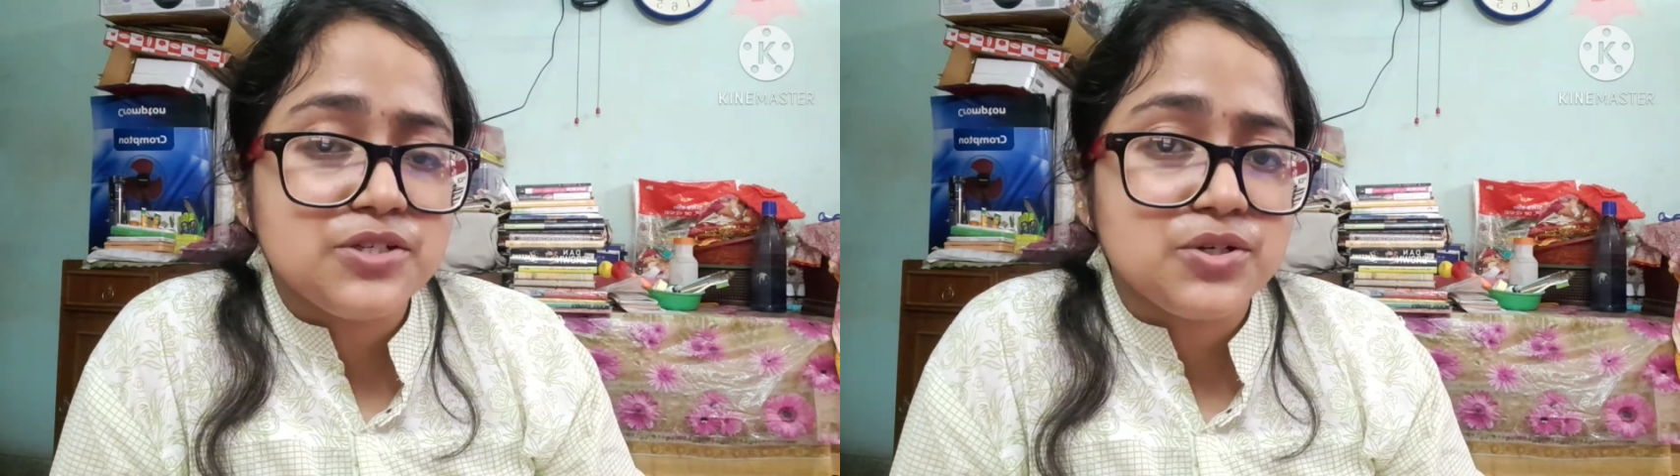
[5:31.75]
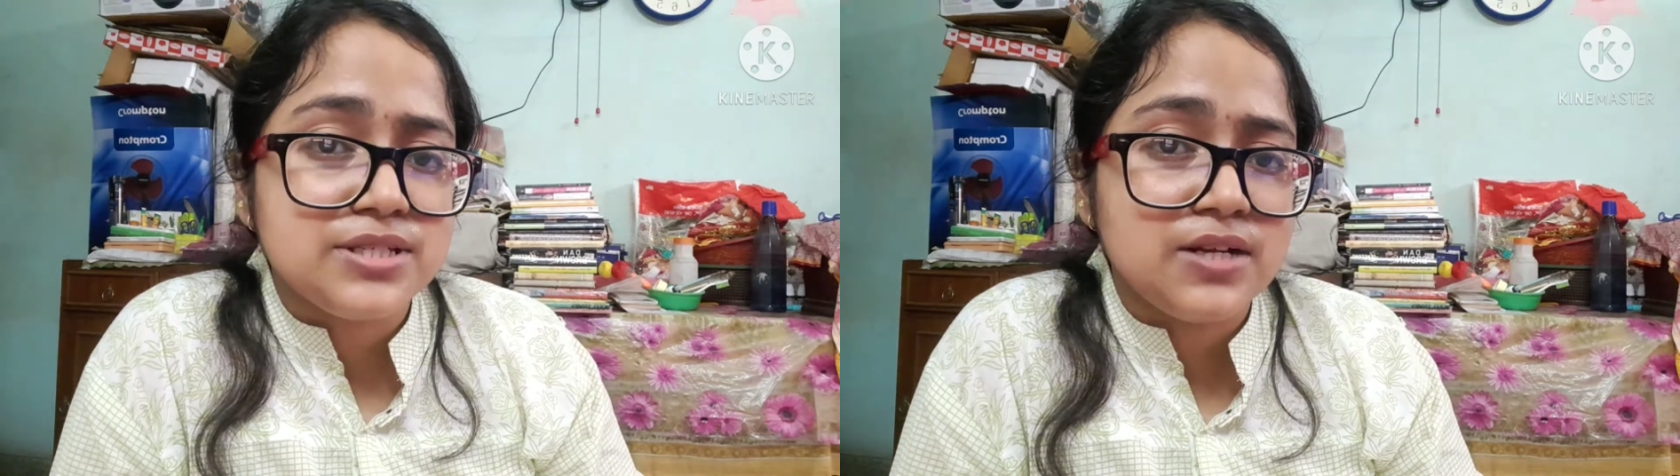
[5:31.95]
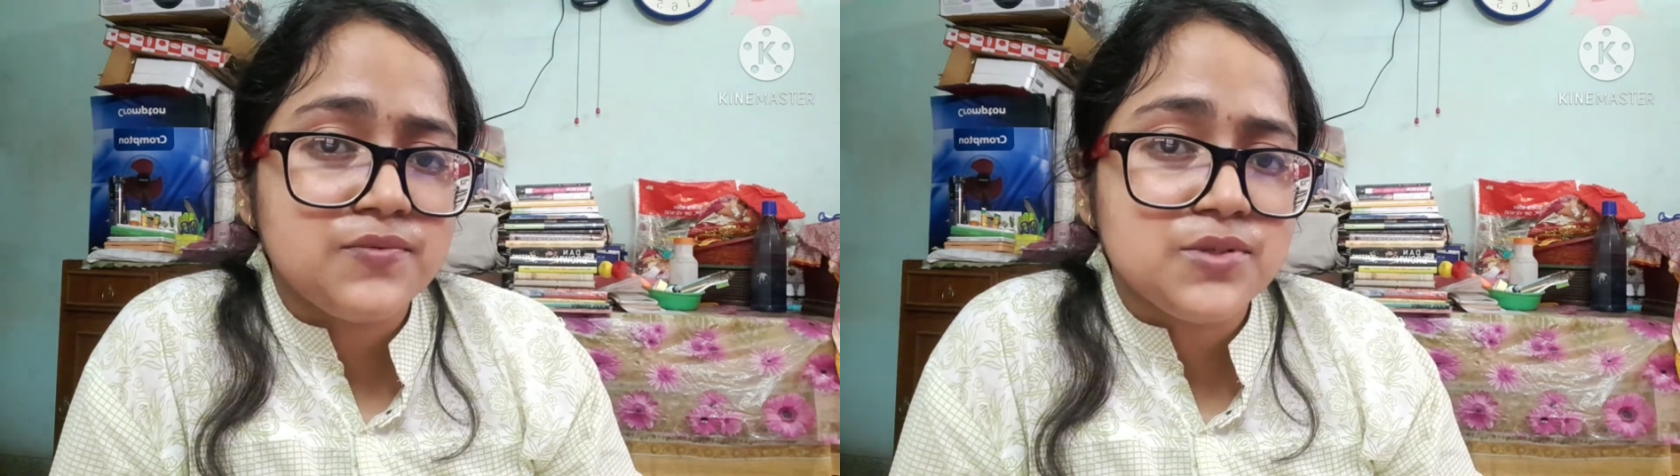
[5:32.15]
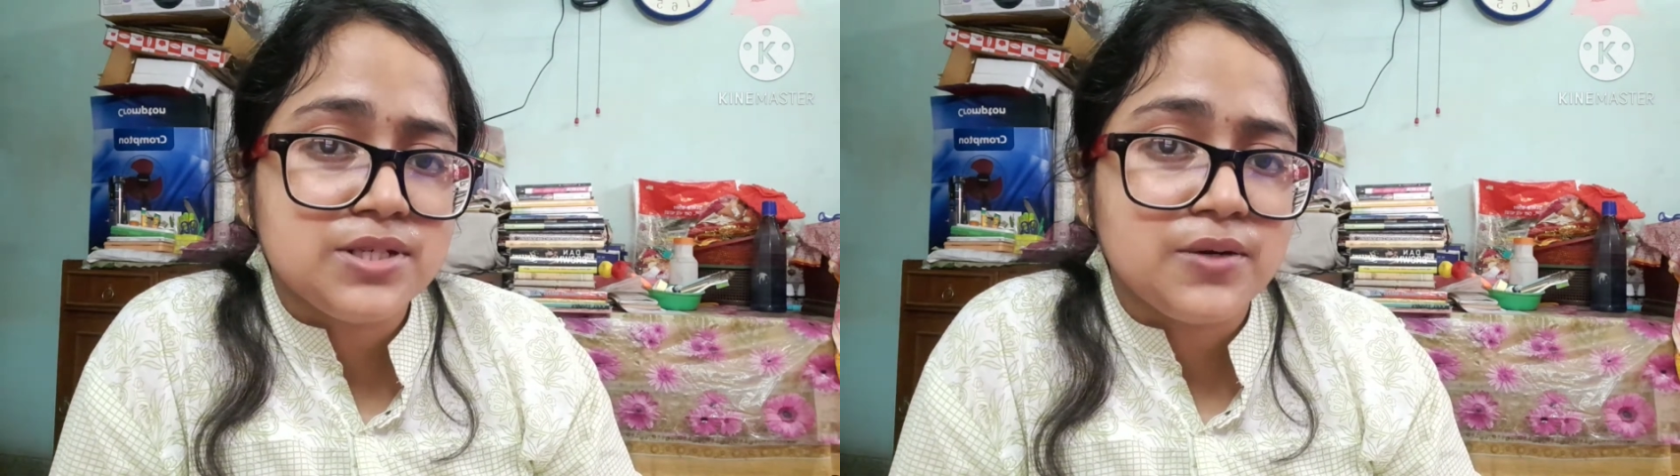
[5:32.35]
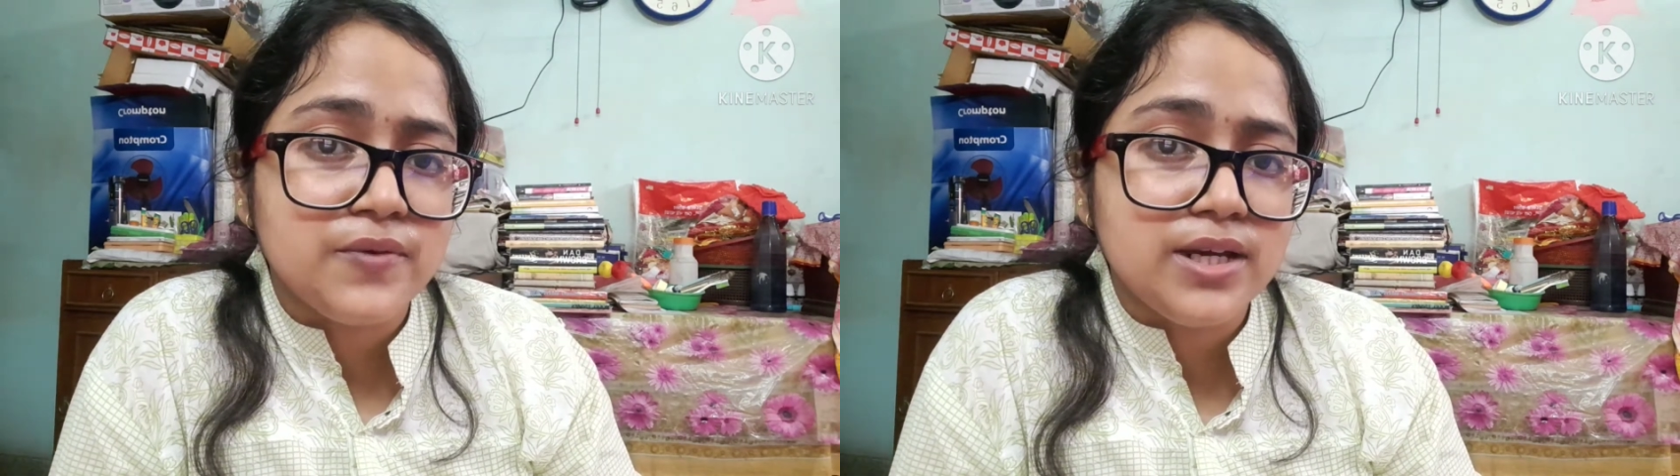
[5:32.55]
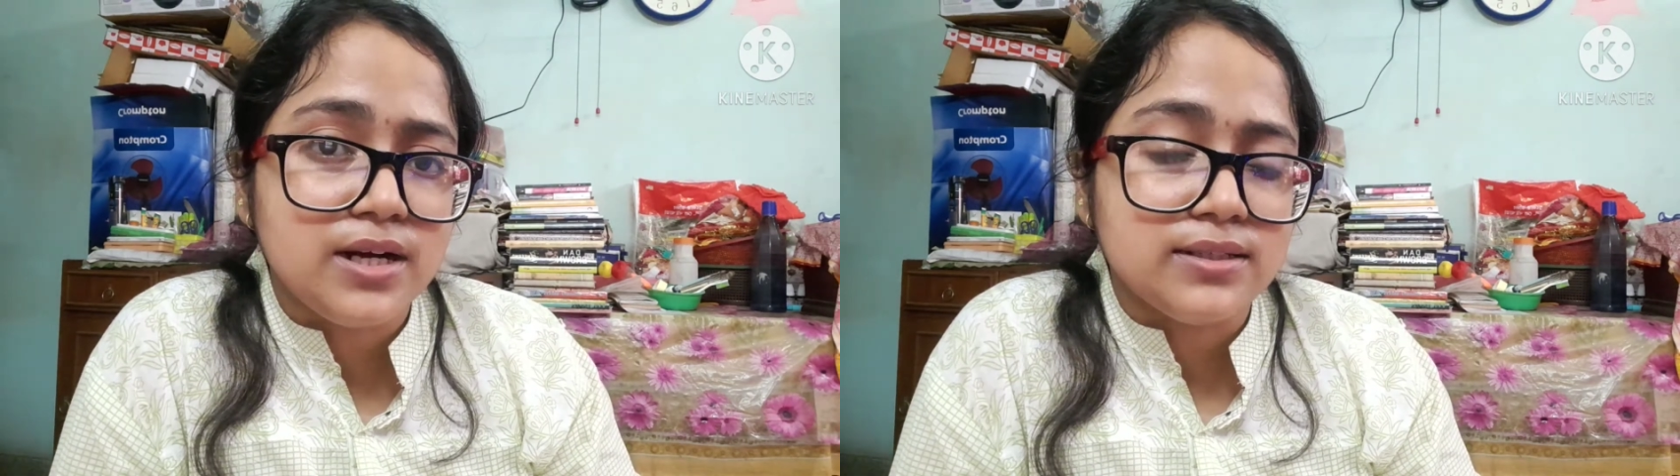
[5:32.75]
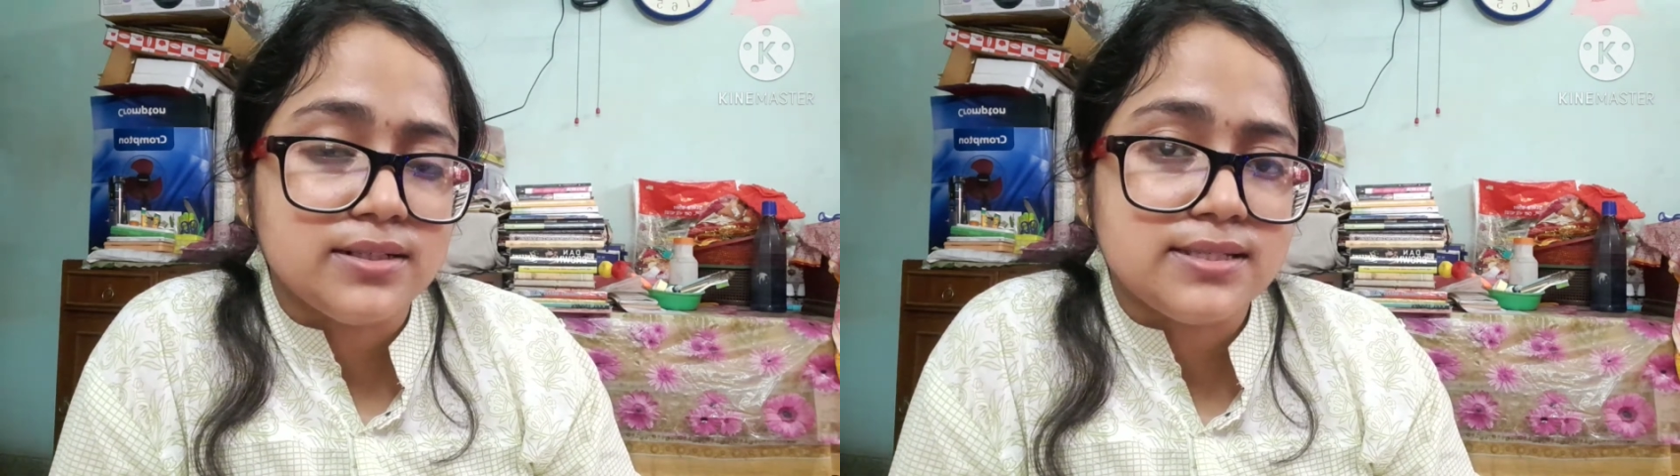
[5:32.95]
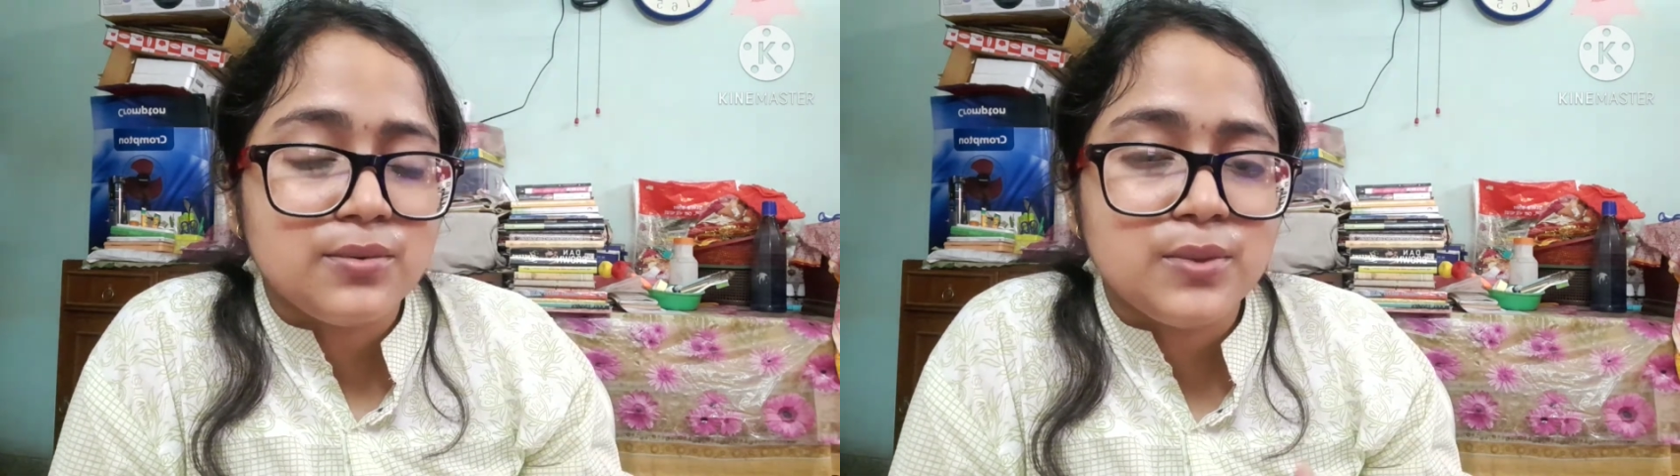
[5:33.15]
yourself to serving others